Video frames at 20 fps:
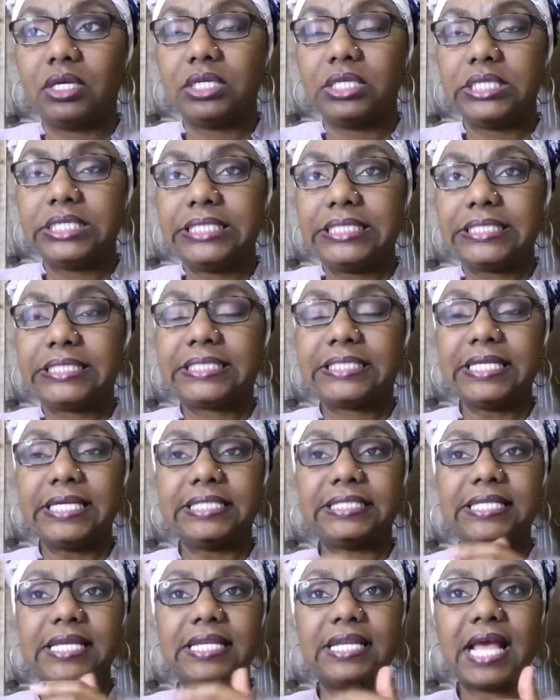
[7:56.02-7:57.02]

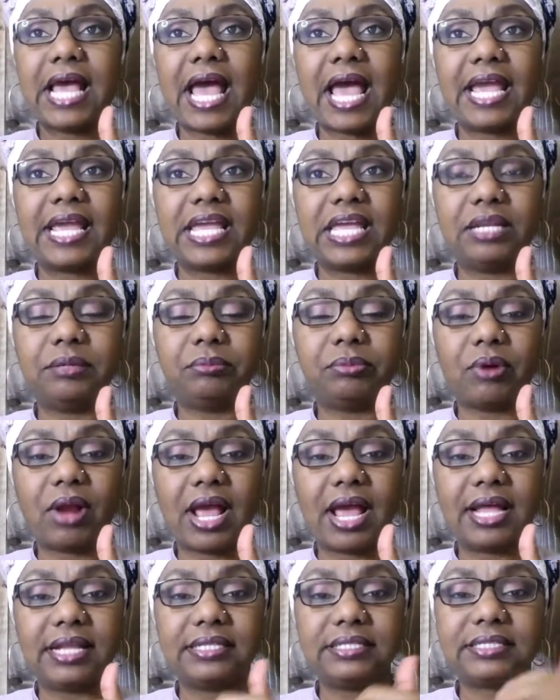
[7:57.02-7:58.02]
certain high-end
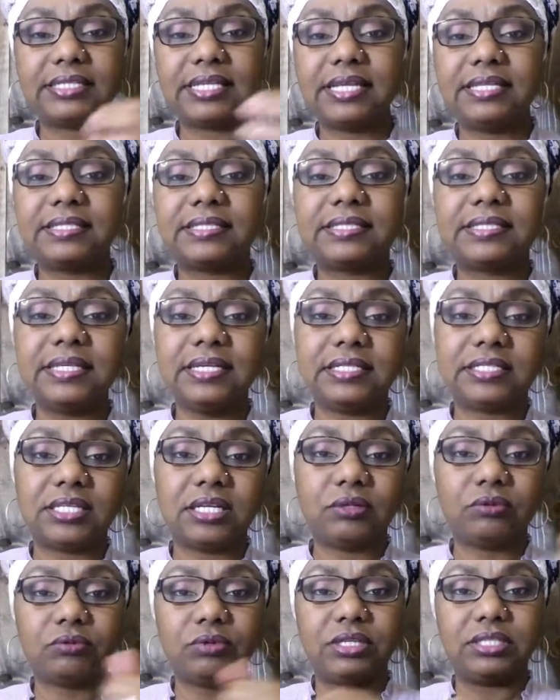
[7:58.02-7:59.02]
brands in
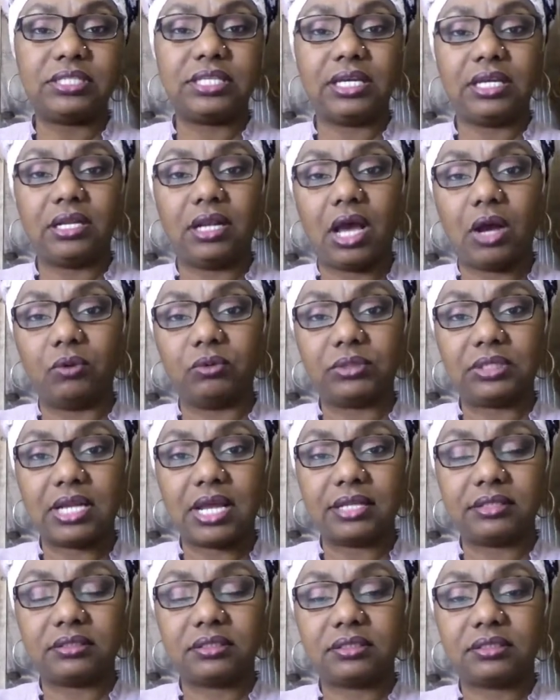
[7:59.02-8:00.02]
certain retail
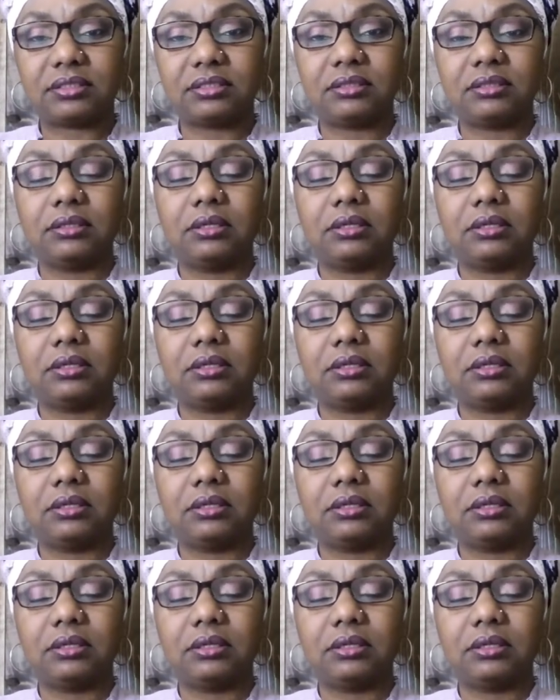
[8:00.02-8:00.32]
outlets?